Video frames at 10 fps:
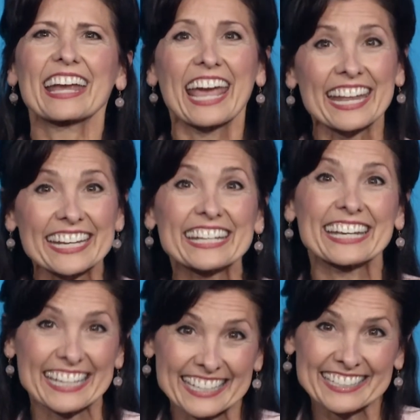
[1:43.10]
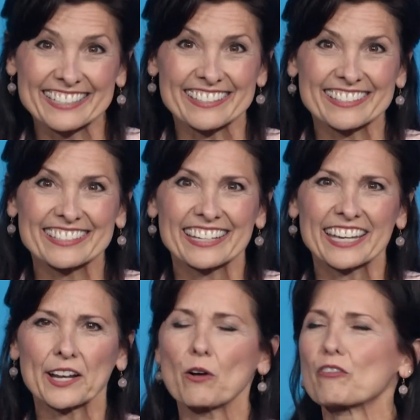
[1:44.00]
And it is.
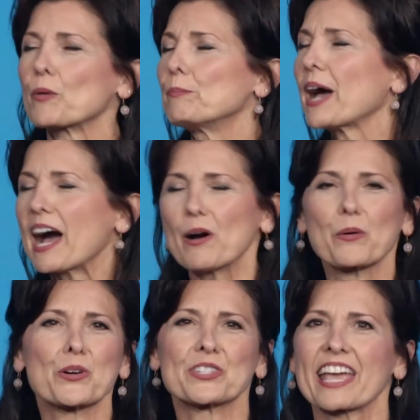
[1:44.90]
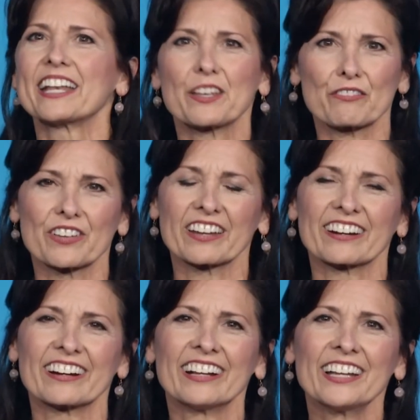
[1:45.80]
It overpowers any
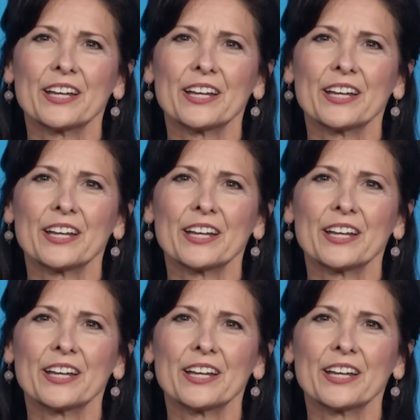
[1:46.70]
fear.